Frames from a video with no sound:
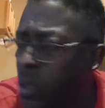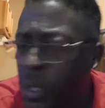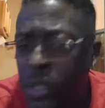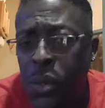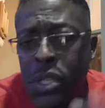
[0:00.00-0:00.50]

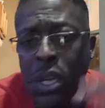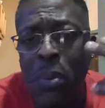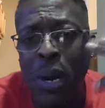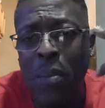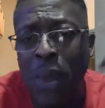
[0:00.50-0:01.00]
so it's all
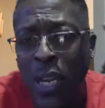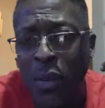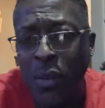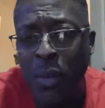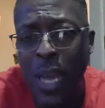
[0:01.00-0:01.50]
about mind
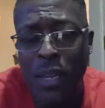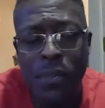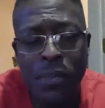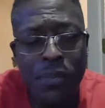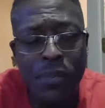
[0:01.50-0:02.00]
over matter.
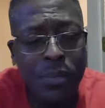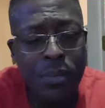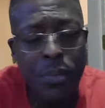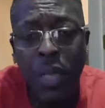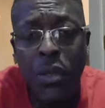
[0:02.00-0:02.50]

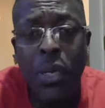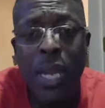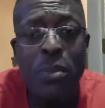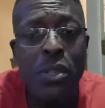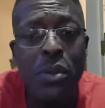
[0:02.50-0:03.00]
You can
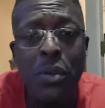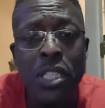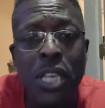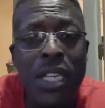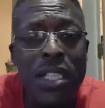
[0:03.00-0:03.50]
absolutely
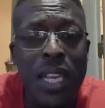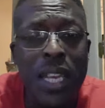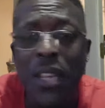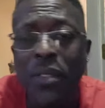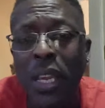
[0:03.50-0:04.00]
change
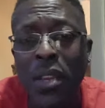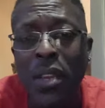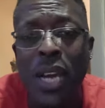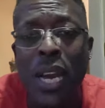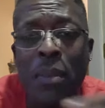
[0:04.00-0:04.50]
anything in your diet,